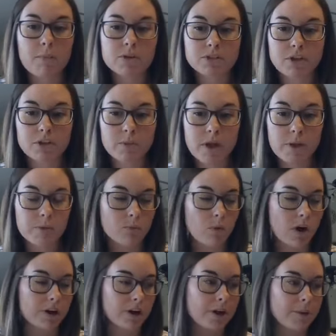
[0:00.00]
Almost all the way up
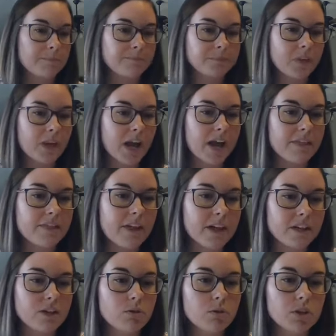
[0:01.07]
with water,
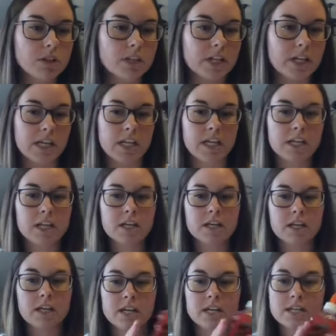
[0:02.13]
and then you will need